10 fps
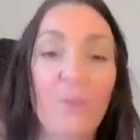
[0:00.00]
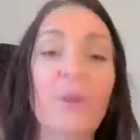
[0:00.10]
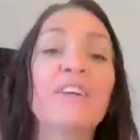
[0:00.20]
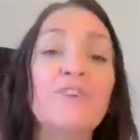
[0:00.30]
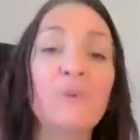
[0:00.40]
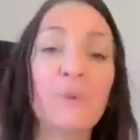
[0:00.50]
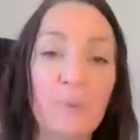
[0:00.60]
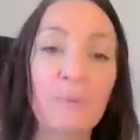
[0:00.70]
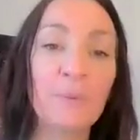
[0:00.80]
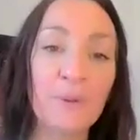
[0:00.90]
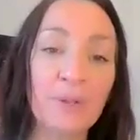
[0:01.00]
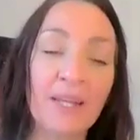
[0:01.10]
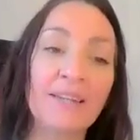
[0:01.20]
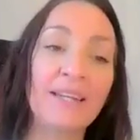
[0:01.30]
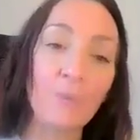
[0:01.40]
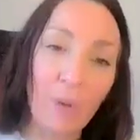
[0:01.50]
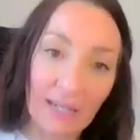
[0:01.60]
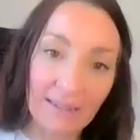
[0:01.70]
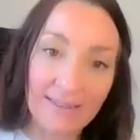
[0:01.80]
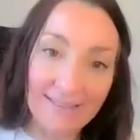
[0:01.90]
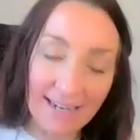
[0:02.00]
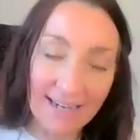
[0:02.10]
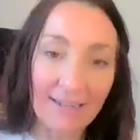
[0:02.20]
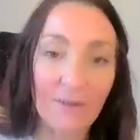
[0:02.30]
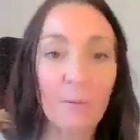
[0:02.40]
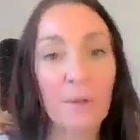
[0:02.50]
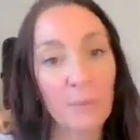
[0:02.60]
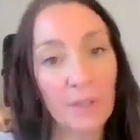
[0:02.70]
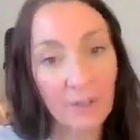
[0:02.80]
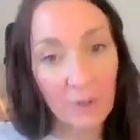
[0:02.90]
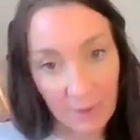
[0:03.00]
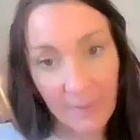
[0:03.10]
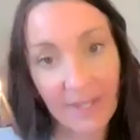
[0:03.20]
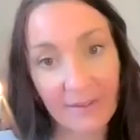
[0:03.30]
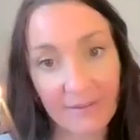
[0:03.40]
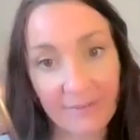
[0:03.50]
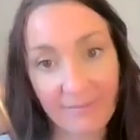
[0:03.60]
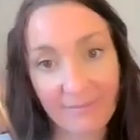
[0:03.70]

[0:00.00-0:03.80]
we can do it when we're in the awakened state when we go to bed.